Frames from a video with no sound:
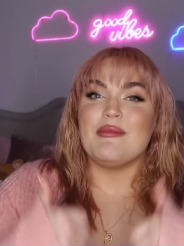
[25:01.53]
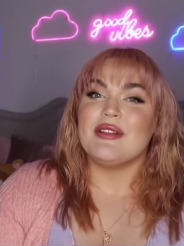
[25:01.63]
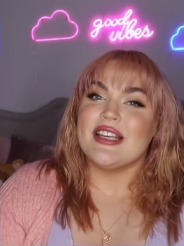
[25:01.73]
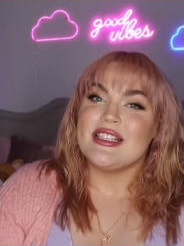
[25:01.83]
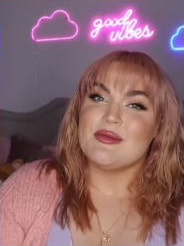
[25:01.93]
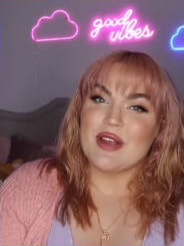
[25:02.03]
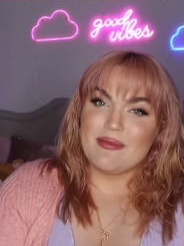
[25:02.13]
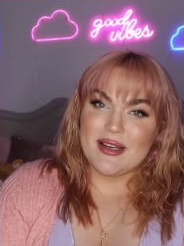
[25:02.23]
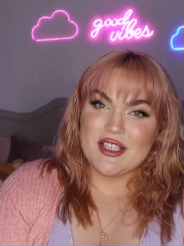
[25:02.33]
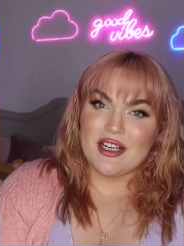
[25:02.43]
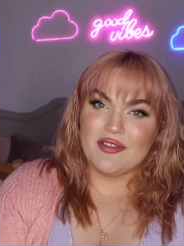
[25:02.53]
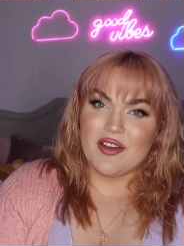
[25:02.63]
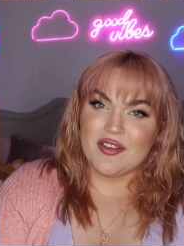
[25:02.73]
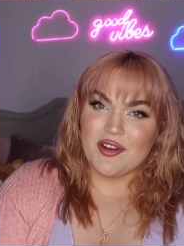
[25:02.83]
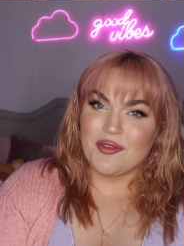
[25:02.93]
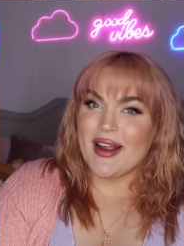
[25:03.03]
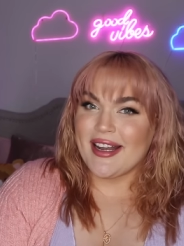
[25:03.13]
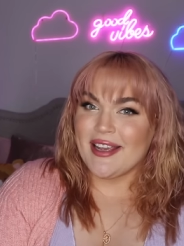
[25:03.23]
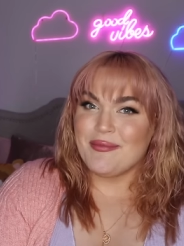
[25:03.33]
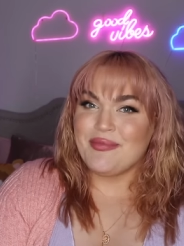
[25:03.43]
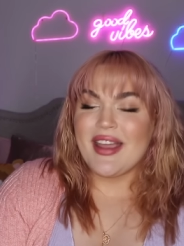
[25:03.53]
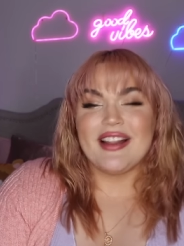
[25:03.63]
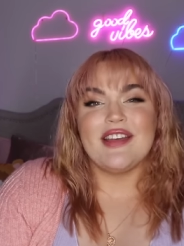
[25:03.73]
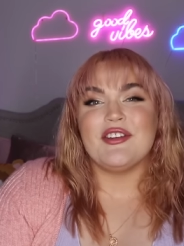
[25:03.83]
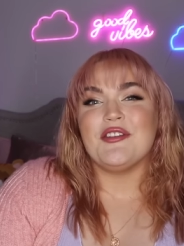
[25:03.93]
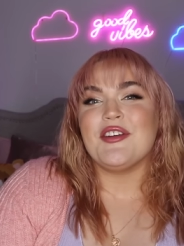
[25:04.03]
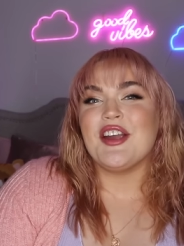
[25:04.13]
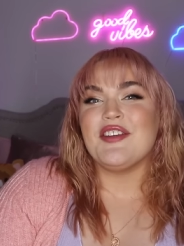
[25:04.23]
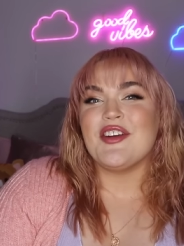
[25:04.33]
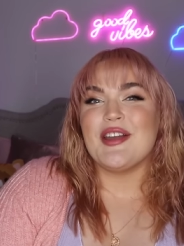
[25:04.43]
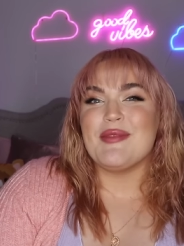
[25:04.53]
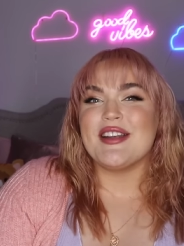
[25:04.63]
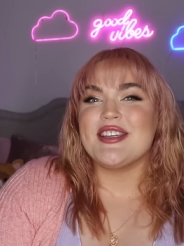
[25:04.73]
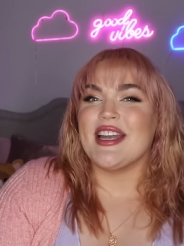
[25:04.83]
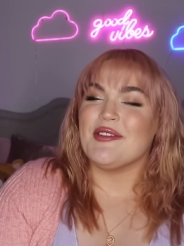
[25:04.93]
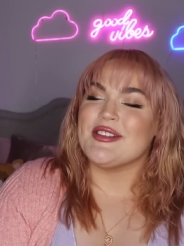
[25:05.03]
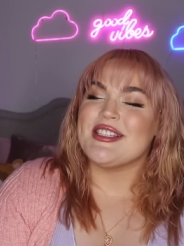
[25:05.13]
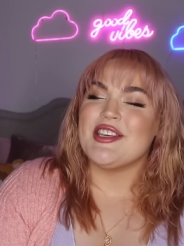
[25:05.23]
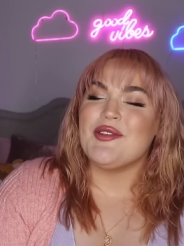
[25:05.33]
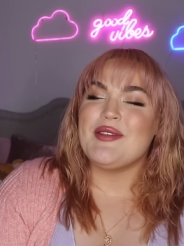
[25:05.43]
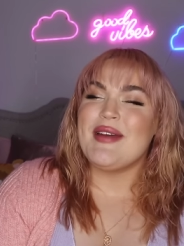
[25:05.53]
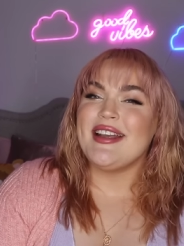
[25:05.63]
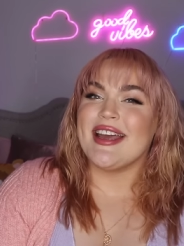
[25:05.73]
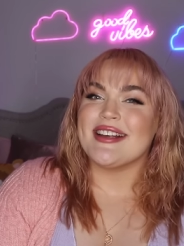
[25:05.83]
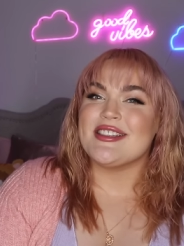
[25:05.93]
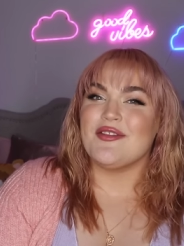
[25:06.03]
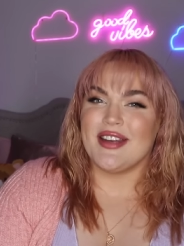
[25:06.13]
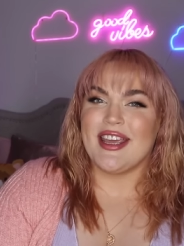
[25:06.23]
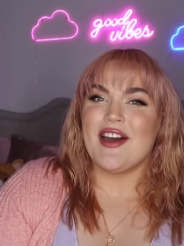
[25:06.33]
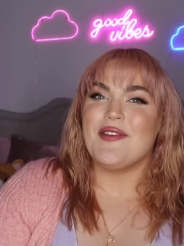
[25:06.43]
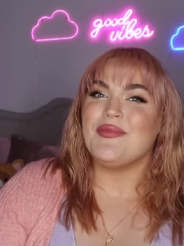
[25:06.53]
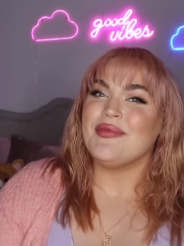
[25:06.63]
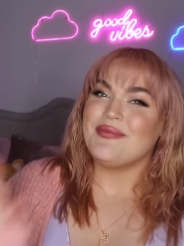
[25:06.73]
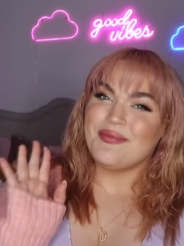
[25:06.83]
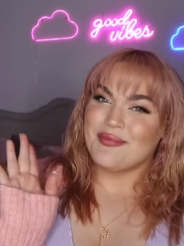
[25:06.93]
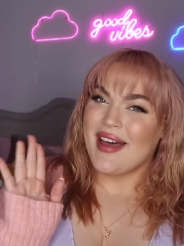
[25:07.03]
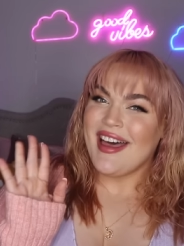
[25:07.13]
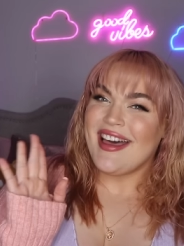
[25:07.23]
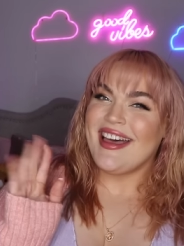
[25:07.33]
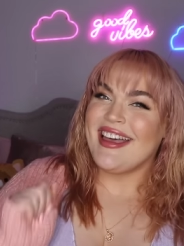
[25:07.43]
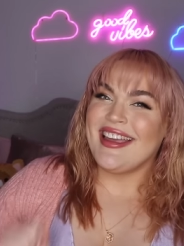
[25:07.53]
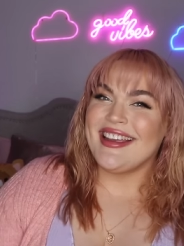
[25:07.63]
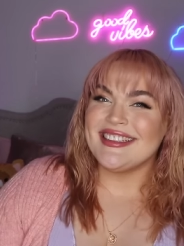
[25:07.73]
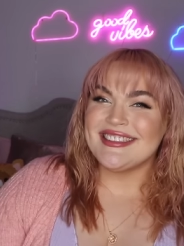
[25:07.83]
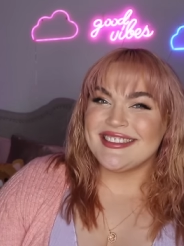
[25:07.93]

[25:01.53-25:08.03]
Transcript: and please subscribe to my channel if you haven't already. I love you very, very much and I will see you in my next video. Bye!